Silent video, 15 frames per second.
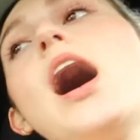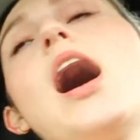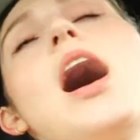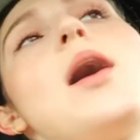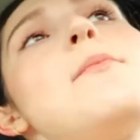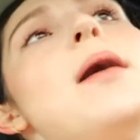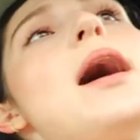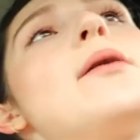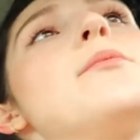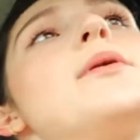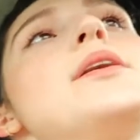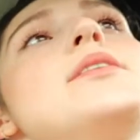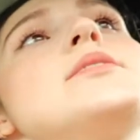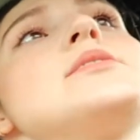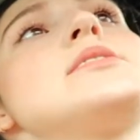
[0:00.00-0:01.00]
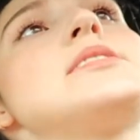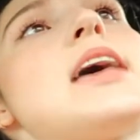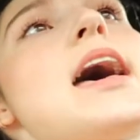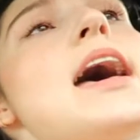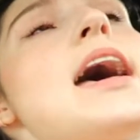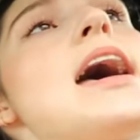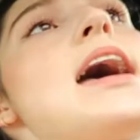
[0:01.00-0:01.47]
I will
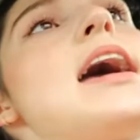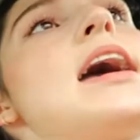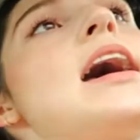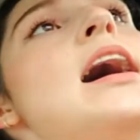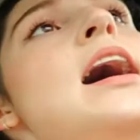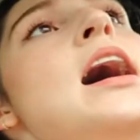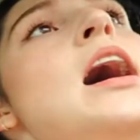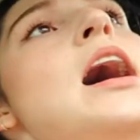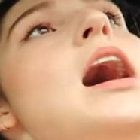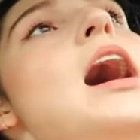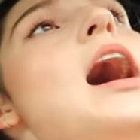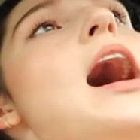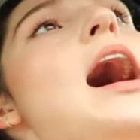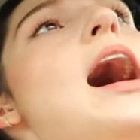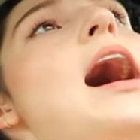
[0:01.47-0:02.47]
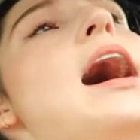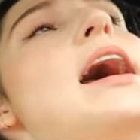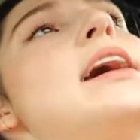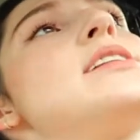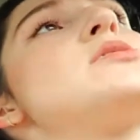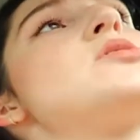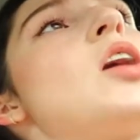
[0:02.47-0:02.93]
say,
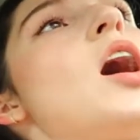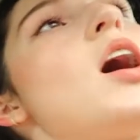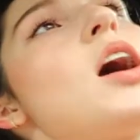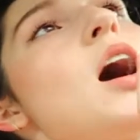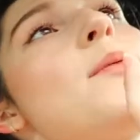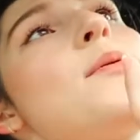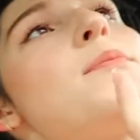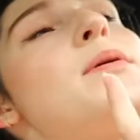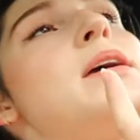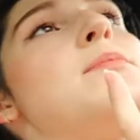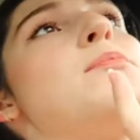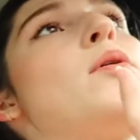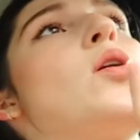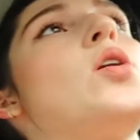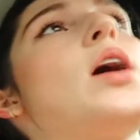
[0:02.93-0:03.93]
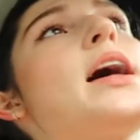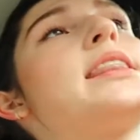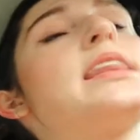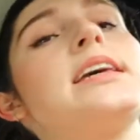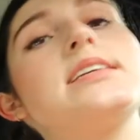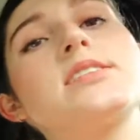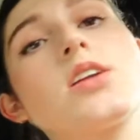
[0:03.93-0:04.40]
I saw a couple people, at
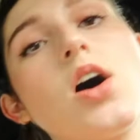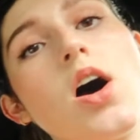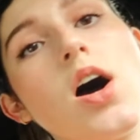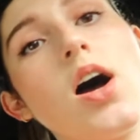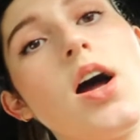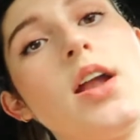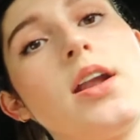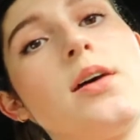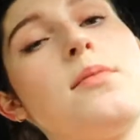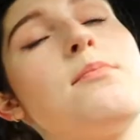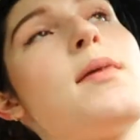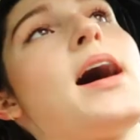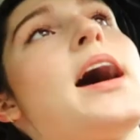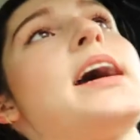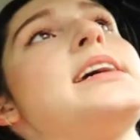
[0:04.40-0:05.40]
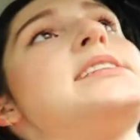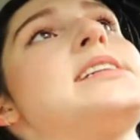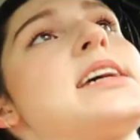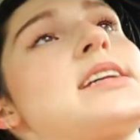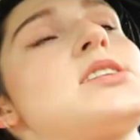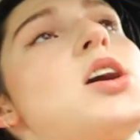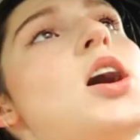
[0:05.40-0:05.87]
least on my
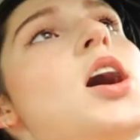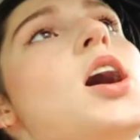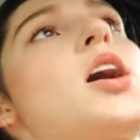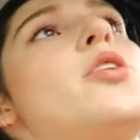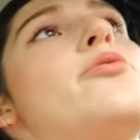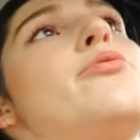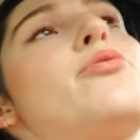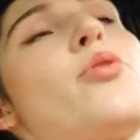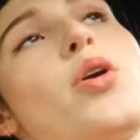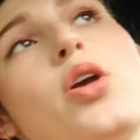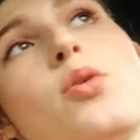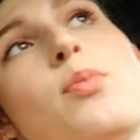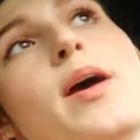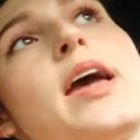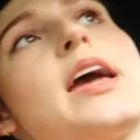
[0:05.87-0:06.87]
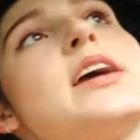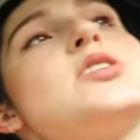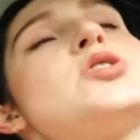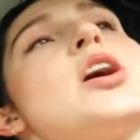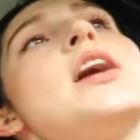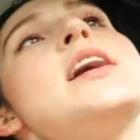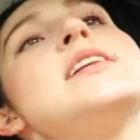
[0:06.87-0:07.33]
TikTok For You
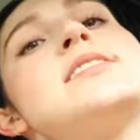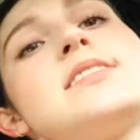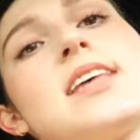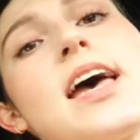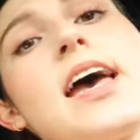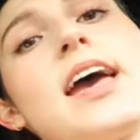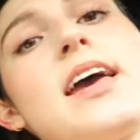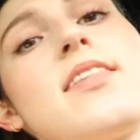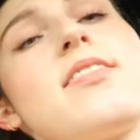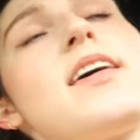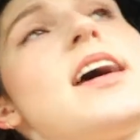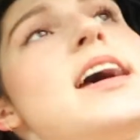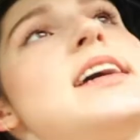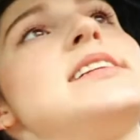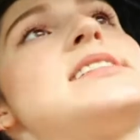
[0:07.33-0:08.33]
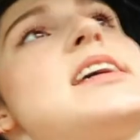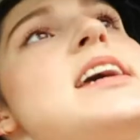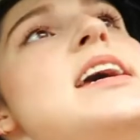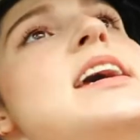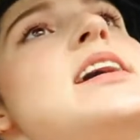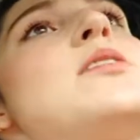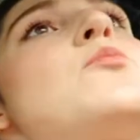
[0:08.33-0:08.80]
page, say that
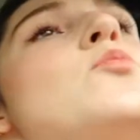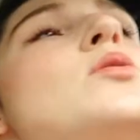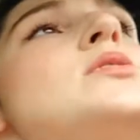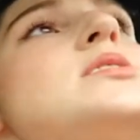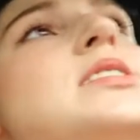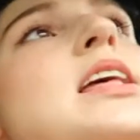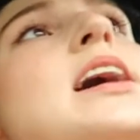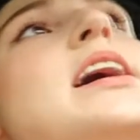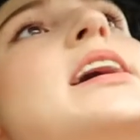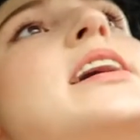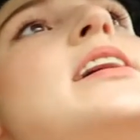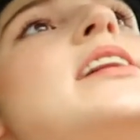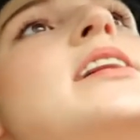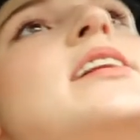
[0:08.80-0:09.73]
it was like